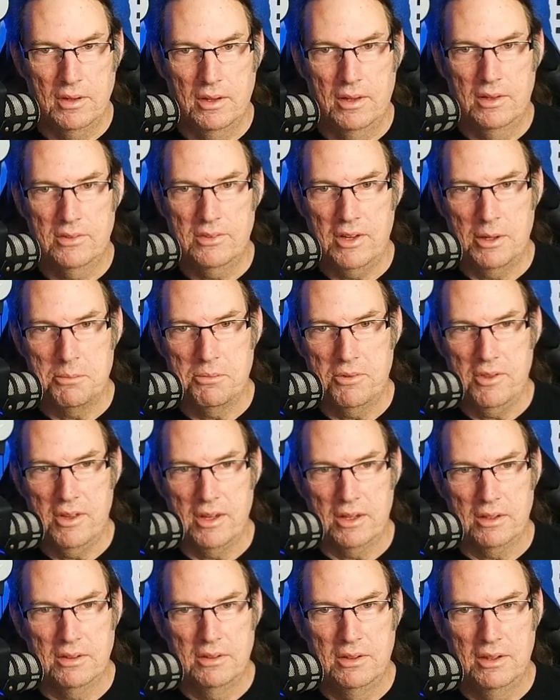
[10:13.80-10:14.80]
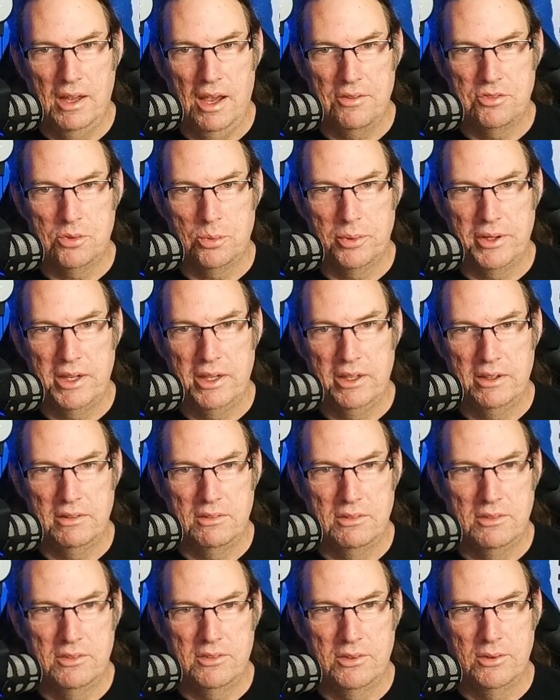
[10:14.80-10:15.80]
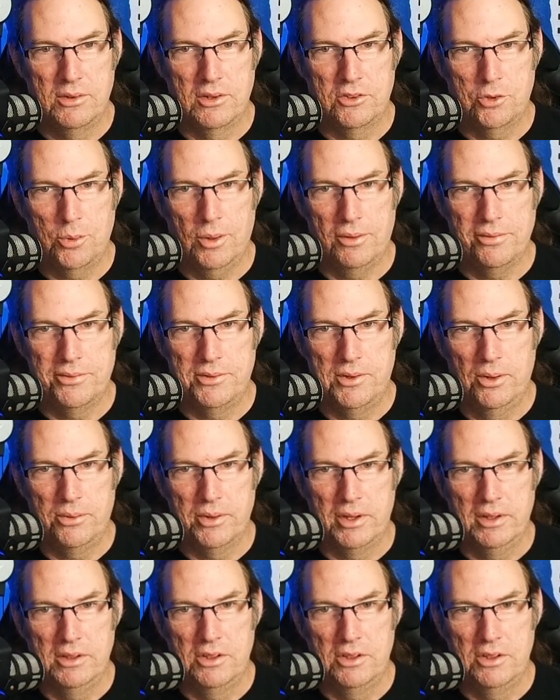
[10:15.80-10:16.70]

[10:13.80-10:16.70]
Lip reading: same thing. After we get to the 12th donut,